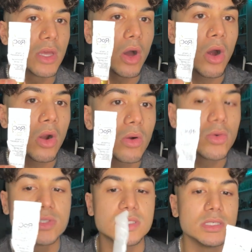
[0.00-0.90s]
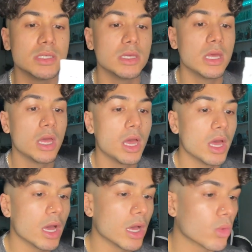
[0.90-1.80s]
ROC
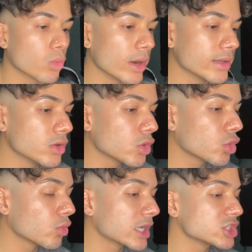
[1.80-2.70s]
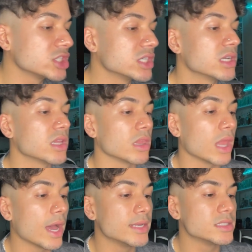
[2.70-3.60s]
Retinol Correction
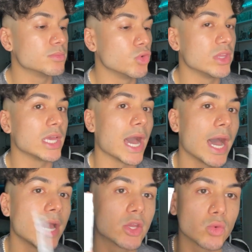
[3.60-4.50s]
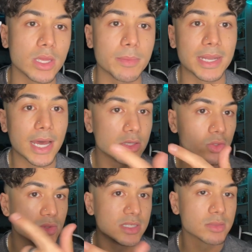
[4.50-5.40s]
Line Smoothing Eye Cream, and I
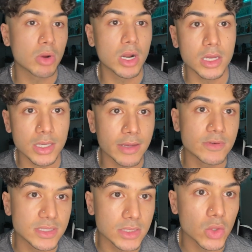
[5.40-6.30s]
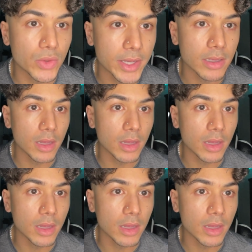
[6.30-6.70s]
use this product every single day.